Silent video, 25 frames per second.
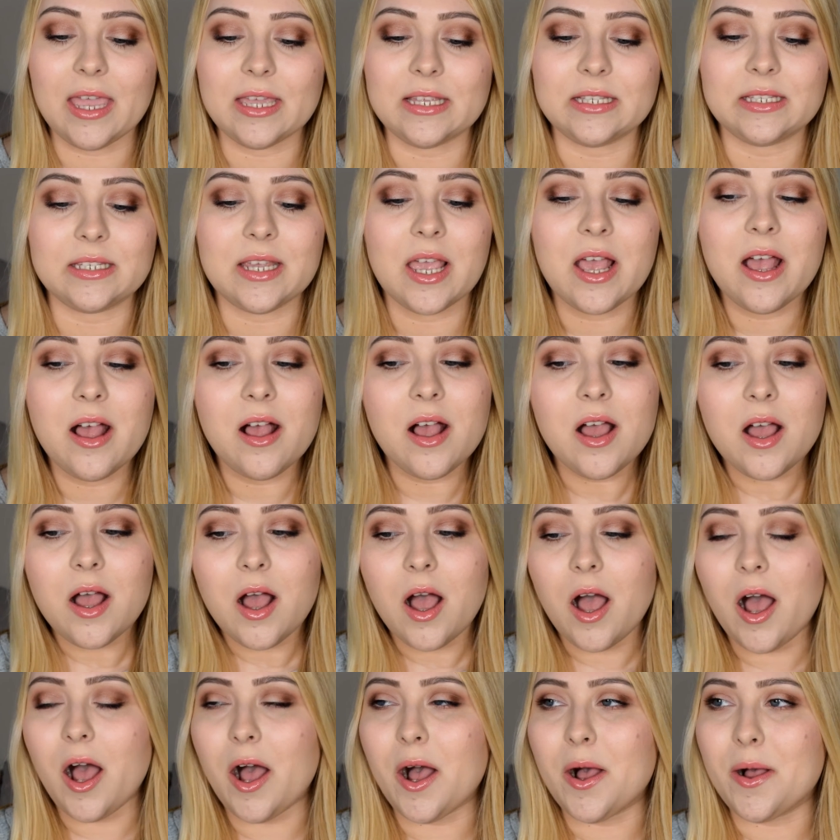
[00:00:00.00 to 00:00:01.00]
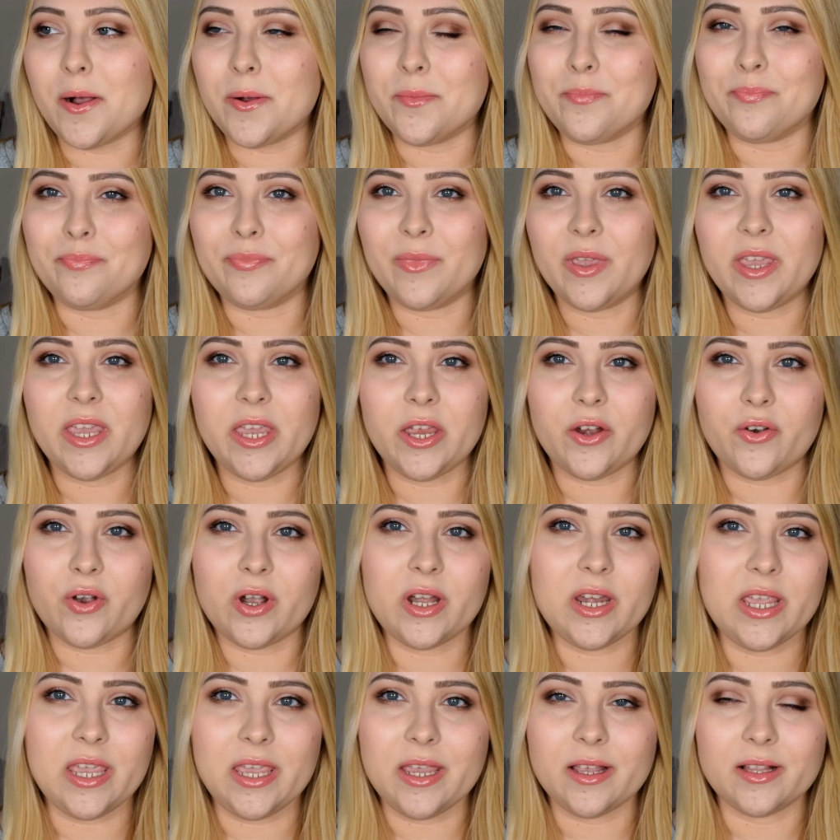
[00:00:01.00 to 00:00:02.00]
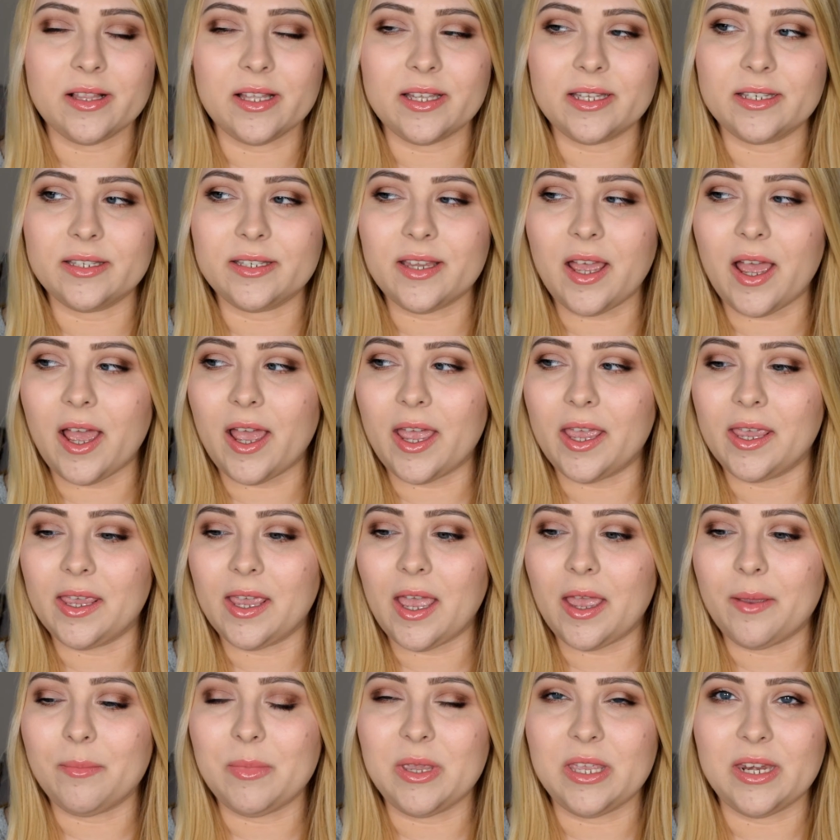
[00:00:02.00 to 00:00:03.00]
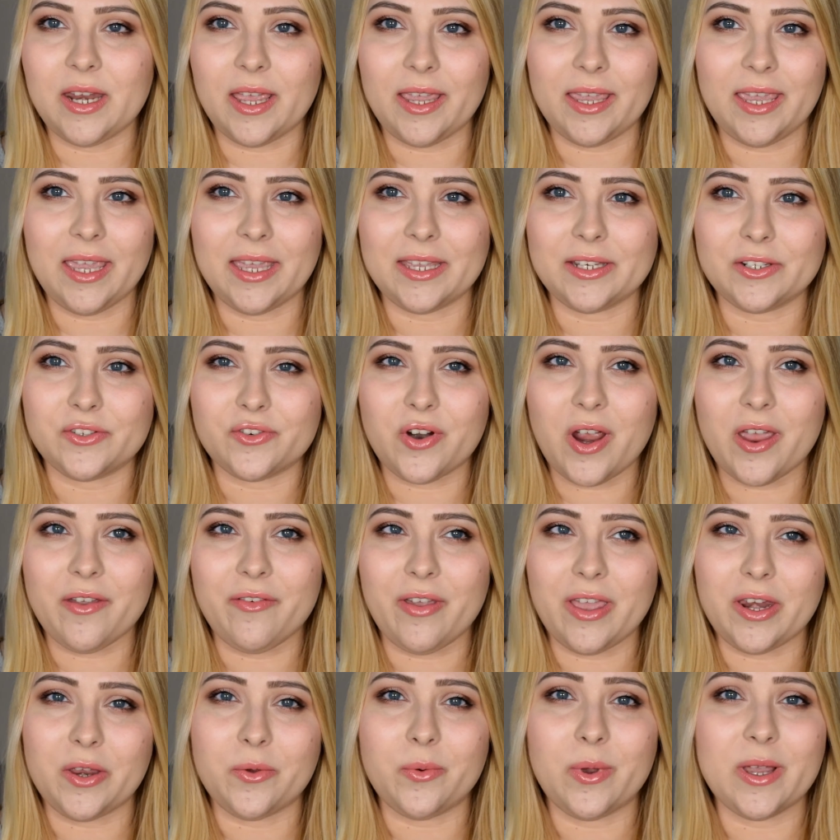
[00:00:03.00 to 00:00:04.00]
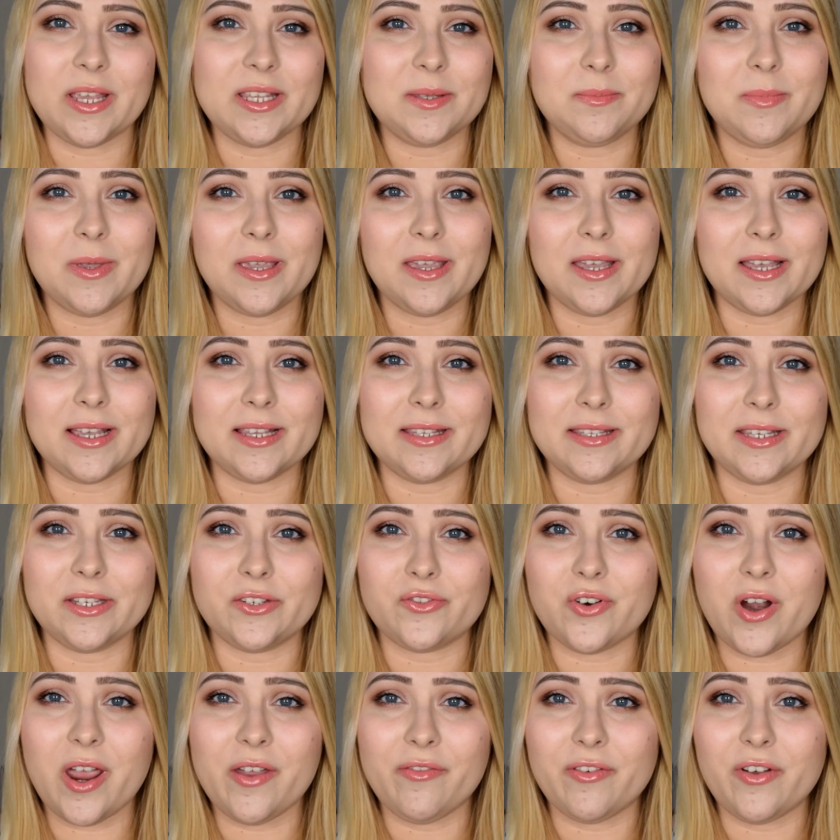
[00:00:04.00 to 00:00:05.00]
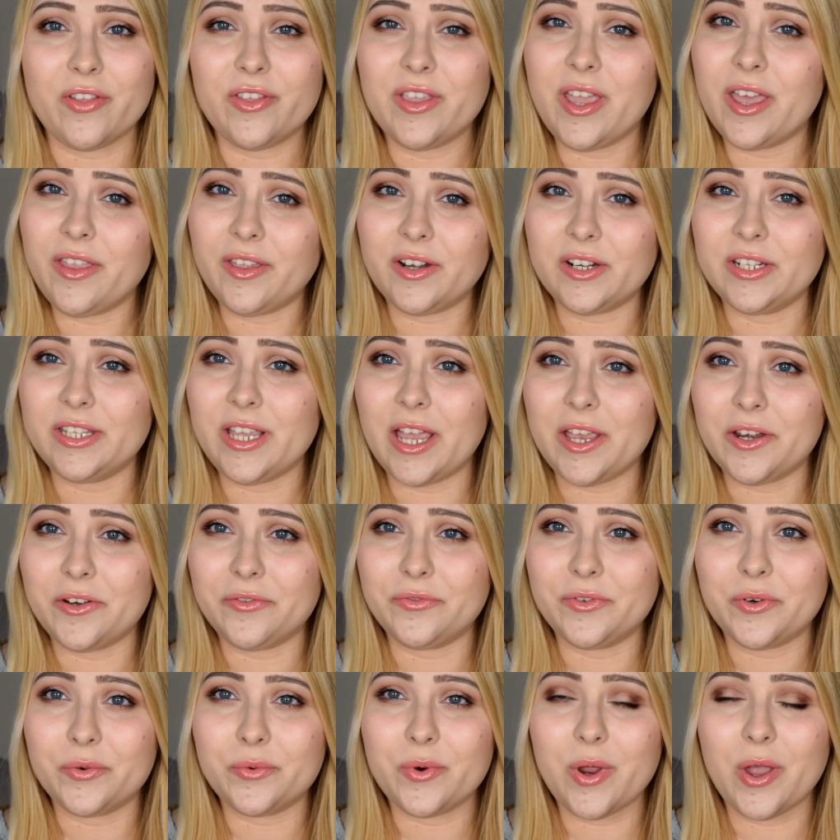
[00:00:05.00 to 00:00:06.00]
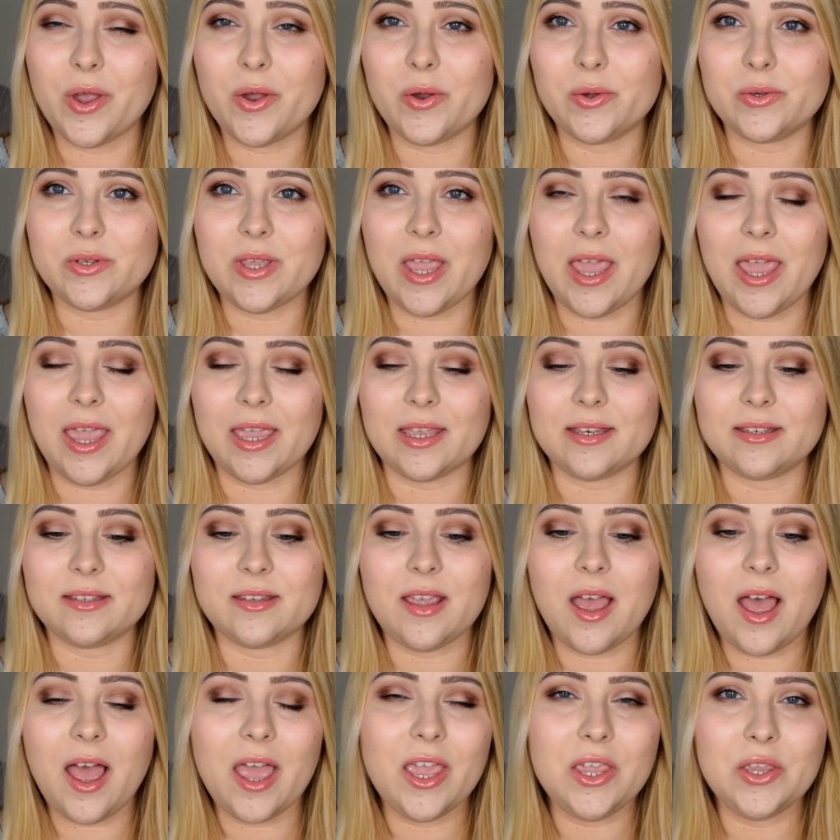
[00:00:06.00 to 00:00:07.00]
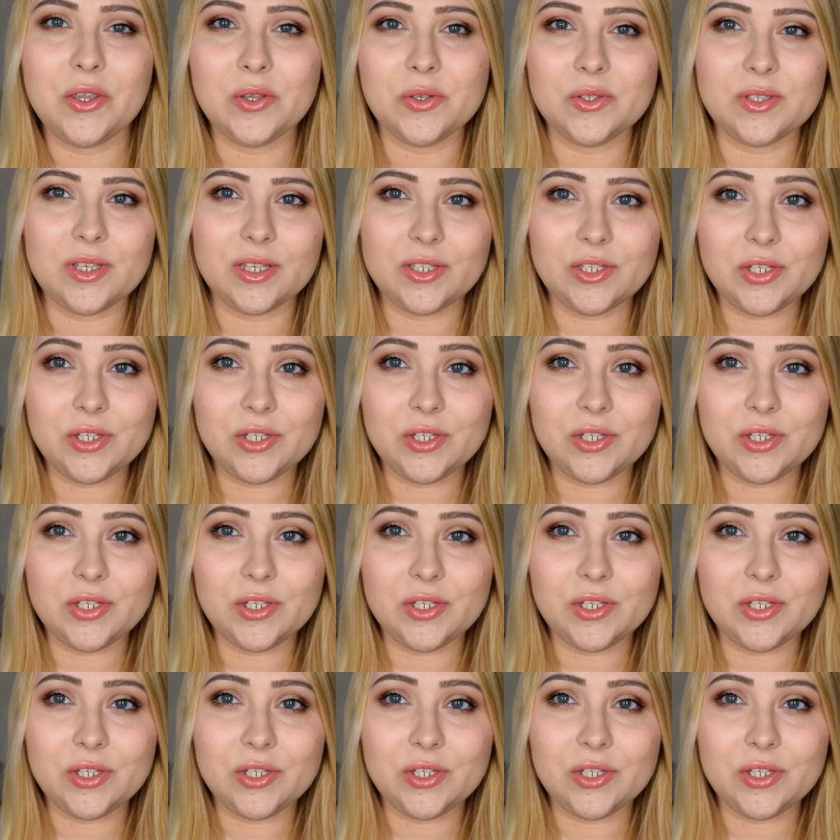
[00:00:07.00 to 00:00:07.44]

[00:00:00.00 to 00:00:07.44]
and here in England I mean I can't drive anyways because they drive on the other side of the road and I use the